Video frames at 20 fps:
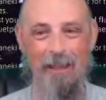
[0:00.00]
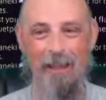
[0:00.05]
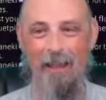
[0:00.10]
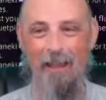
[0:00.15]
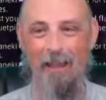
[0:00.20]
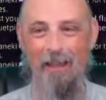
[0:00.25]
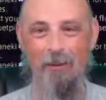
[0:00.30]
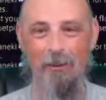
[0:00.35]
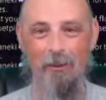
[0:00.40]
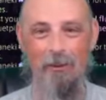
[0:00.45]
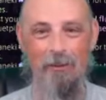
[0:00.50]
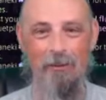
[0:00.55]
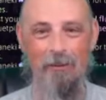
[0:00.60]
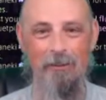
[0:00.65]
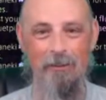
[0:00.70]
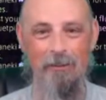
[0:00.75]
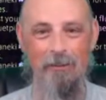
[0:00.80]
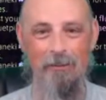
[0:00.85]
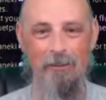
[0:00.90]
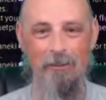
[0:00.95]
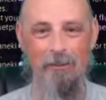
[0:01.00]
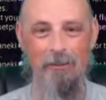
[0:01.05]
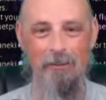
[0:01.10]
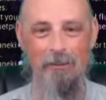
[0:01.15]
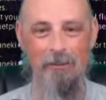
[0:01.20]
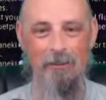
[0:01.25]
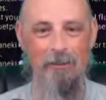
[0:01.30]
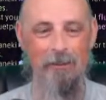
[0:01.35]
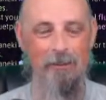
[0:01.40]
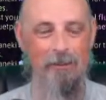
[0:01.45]
at all.
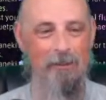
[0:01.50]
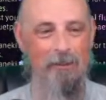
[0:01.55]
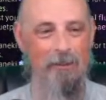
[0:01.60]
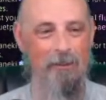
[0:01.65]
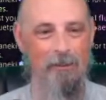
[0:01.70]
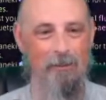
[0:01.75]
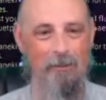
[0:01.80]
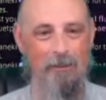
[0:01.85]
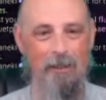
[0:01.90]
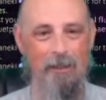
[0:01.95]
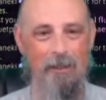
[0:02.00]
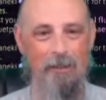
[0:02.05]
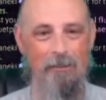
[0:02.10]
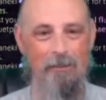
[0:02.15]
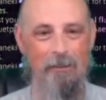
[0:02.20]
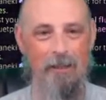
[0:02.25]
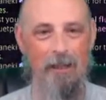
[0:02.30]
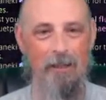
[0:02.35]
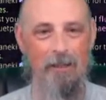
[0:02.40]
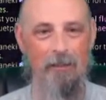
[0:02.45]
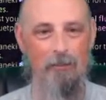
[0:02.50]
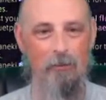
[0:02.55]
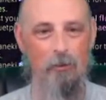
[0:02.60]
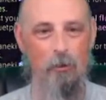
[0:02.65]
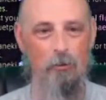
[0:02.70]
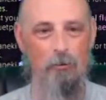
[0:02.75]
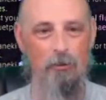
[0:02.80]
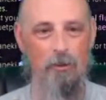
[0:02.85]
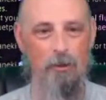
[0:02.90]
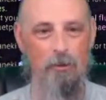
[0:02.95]
Okay, tank,
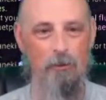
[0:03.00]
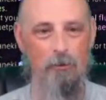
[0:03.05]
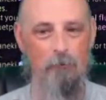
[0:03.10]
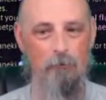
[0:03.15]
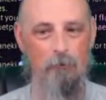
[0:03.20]
over here.